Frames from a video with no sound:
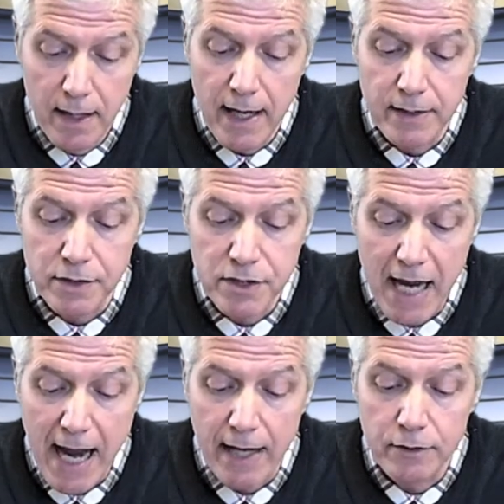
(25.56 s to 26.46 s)
has
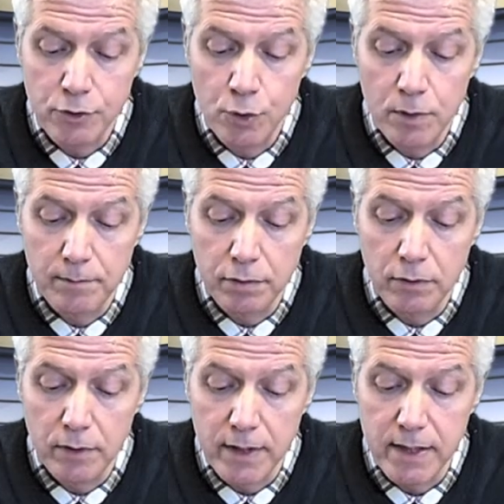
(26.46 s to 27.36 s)
sacked two
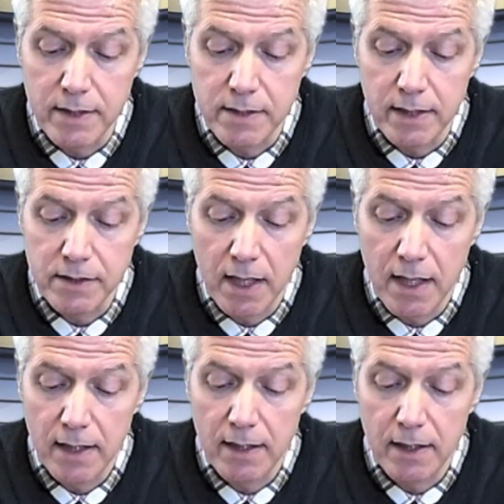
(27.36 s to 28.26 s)
employees at its
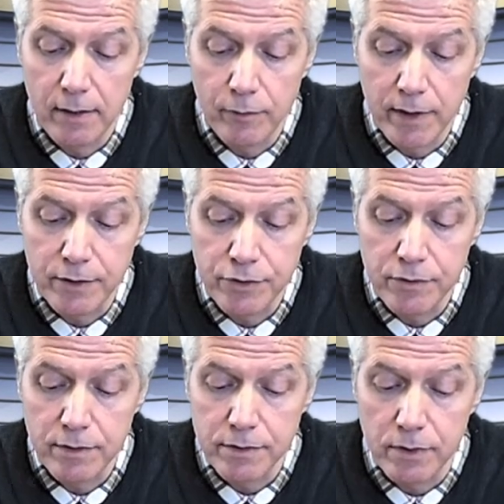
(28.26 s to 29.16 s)
Hong Kong
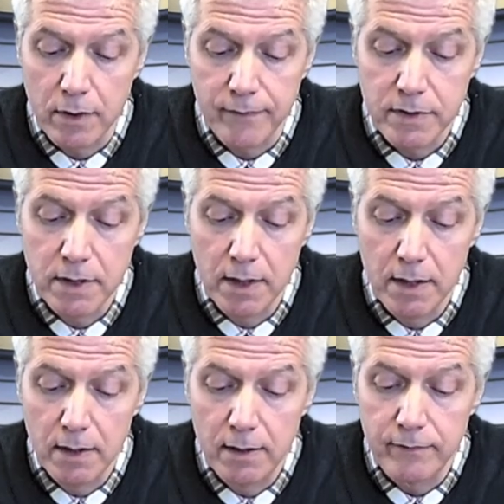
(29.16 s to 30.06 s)
reinsurance office
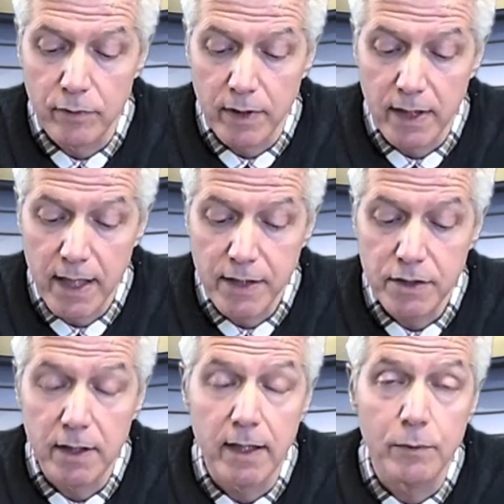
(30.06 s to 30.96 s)
for
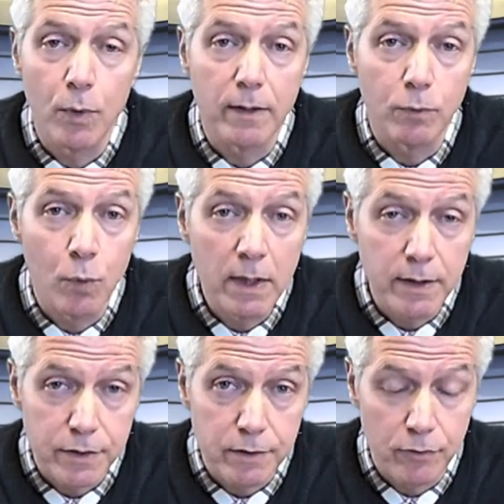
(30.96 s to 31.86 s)
engaging in what
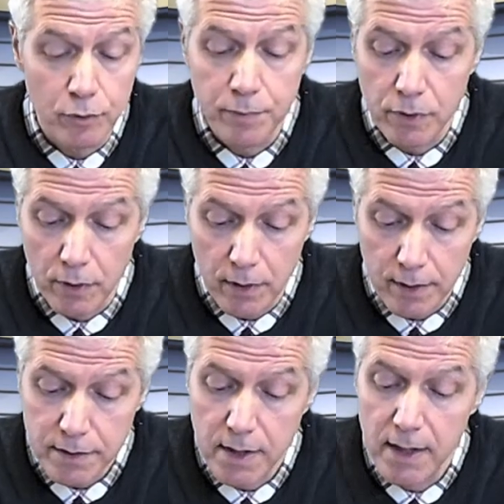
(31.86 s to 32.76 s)
Willis Group
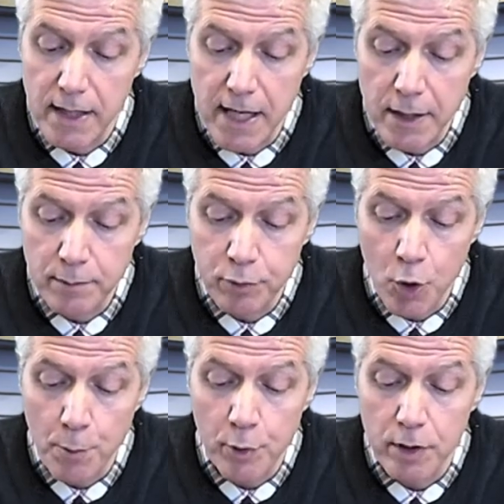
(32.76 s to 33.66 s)
calls
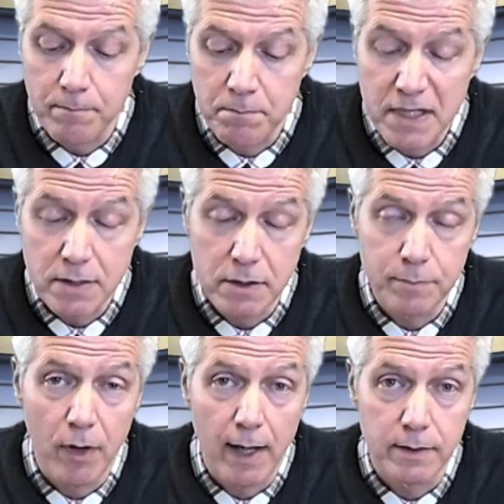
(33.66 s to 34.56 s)
inappropriate business
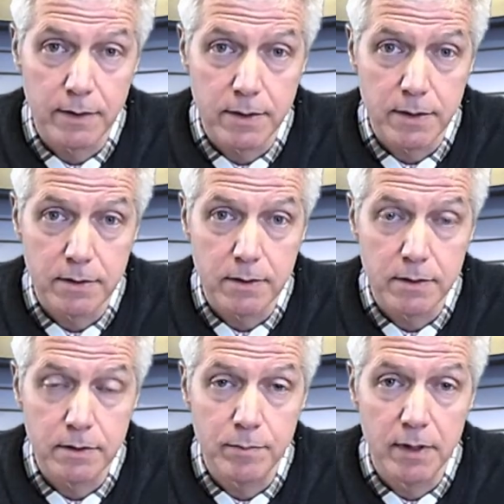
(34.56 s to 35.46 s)
practices.
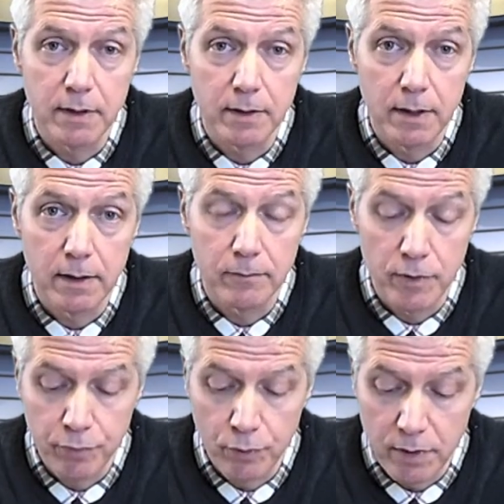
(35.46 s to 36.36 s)
This is being uh,
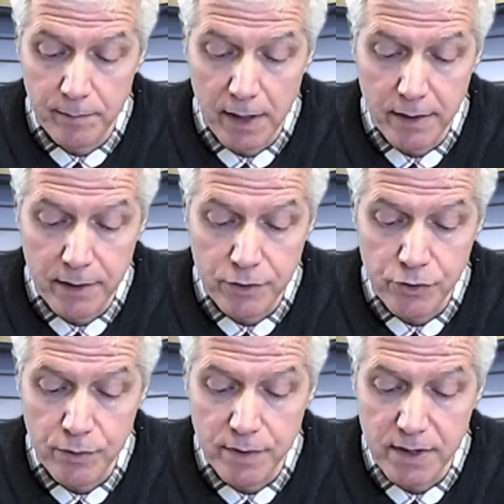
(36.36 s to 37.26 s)
reported by the
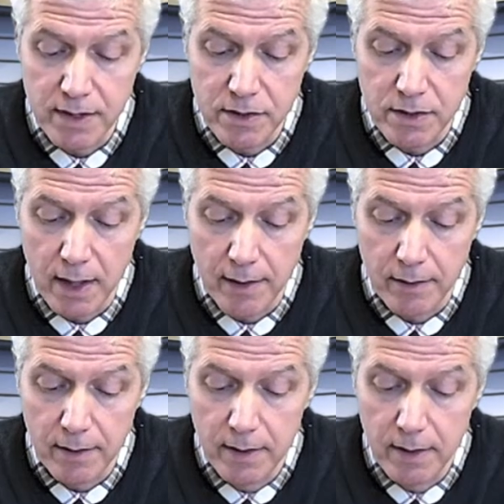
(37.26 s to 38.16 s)
Insurance
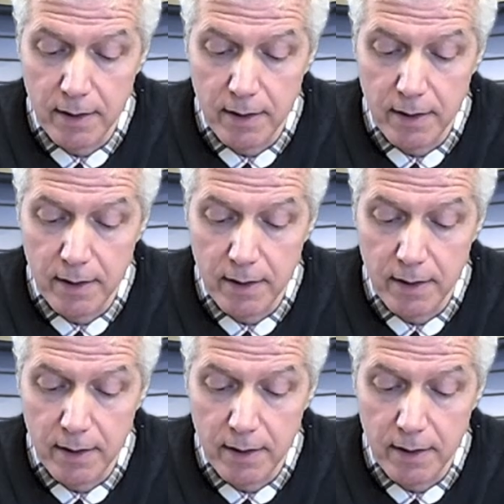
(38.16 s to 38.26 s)
Insider.